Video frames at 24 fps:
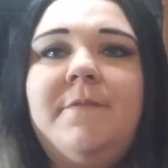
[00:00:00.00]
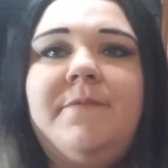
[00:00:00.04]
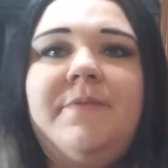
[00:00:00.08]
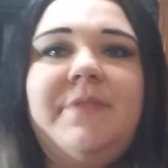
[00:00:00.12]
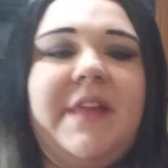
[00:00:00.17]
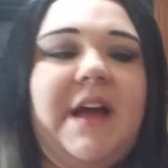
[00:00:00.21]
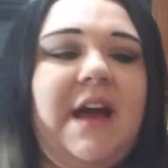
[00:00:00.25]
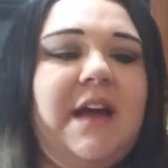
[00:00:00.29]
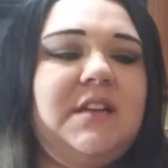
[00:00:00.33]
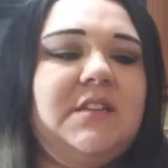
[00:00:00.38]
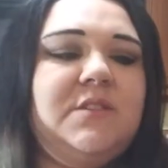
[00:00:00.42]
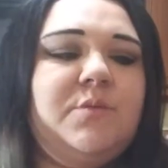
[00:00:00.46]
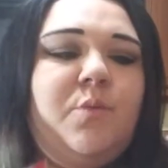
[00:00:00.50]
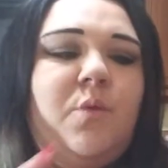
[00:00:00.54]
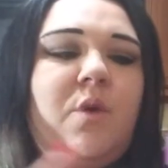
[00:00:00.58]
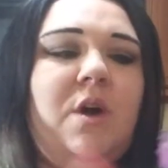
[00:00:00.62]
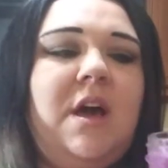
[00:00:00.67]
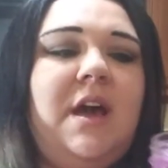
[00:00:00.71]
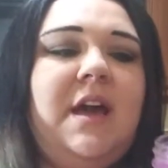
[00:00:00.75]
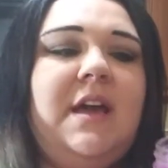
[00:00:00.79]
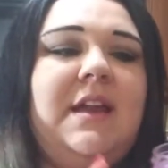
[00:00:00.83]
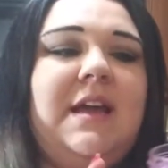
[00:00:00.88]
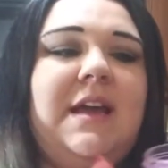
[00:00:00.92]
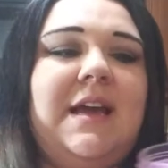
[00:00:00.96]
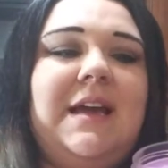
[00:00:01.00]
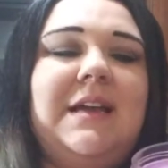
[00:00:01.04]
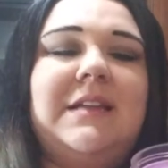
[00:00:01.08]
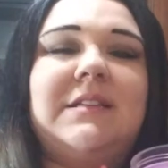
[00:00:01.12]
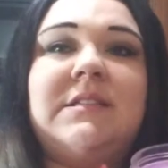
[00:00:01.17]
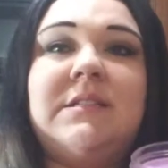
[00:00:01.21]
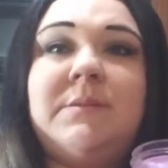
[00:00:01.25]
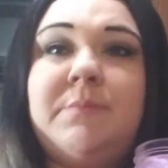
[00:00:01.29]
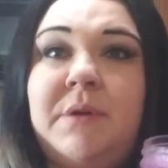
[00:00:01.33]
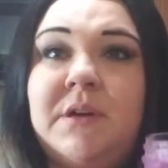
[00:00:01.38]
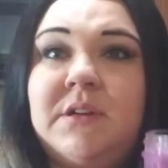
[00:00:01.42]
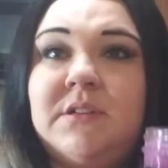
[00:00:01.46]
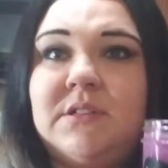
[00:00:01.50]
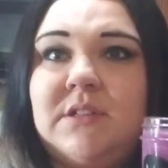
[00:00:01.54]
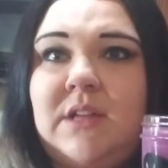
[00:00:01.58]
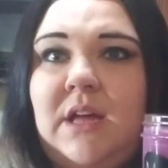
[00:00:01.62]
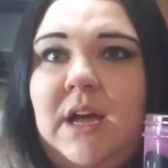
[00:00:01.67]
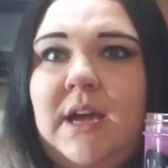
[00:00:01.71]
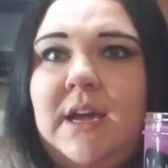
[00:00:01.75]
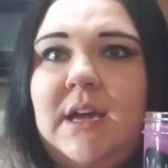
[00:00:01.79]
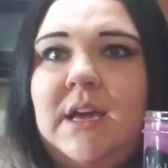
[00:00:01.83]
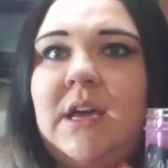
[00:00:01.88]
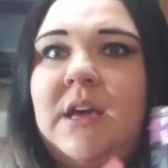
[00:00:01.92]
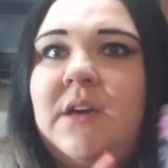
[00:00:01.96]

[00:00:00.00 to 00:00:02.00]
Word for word: that's what it smells like